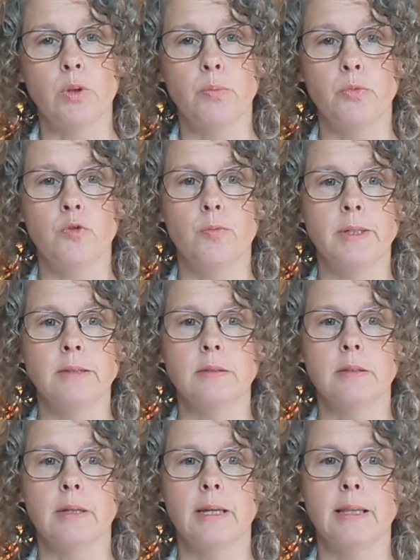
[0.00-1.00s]
with movement,
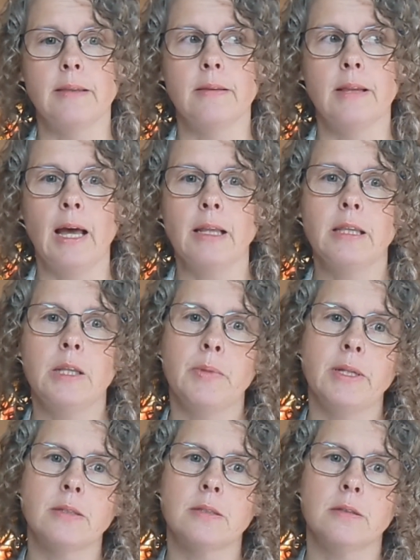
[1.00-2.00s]
and that
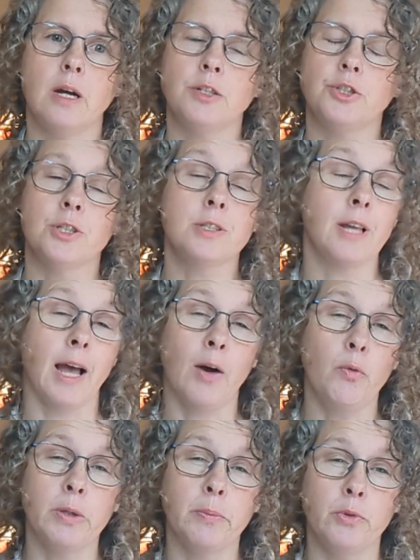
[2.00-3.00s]
limits not just
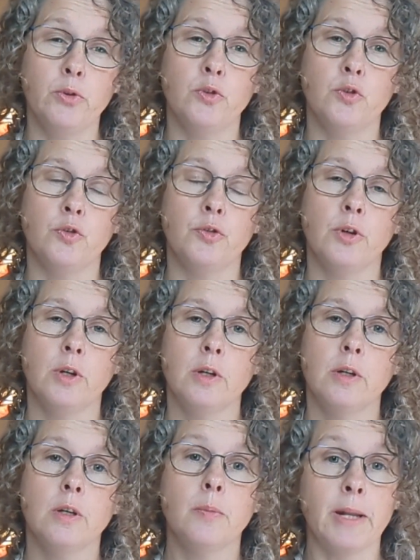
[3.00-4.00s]
how we move,
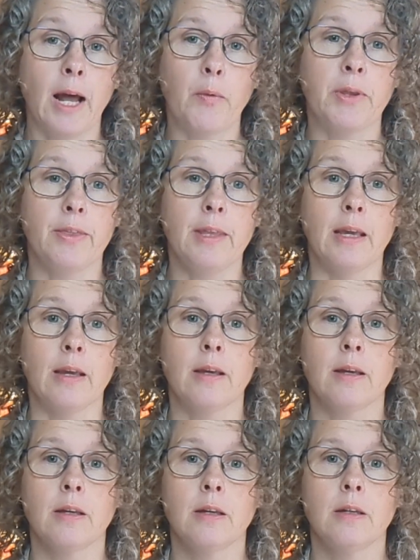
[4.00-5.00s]
but how we
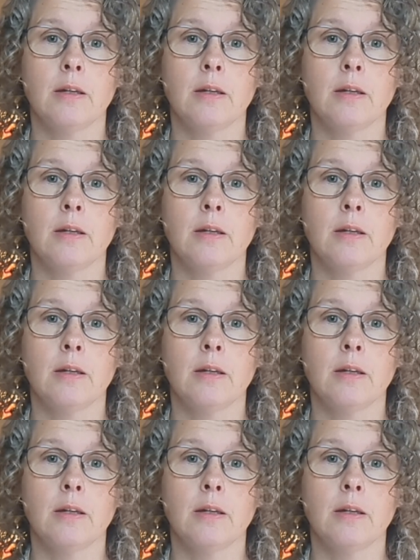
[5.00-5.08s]
think.